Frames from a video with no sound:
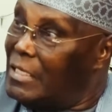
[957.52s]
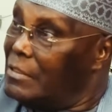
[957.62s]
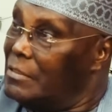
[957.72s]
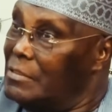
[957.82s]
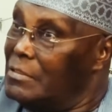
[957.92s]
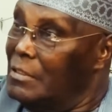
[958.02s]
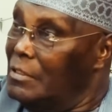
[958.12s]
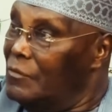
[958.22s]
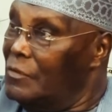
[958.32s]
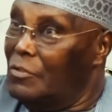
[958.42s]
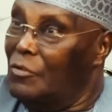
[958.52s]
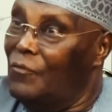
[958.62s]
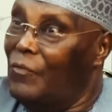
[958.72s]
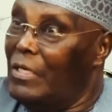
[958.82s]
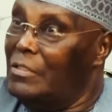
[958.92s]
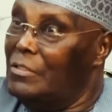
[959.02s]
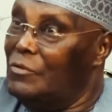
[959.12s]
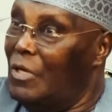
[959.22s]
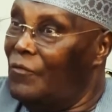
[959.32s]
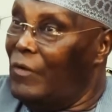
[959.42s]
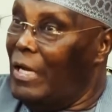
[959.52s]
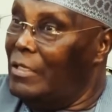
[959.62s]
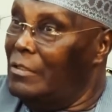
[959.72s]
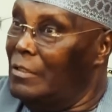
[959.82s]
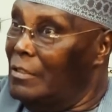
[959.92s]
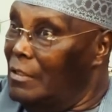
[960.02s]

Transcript: like this. If they don't find it, you are fined.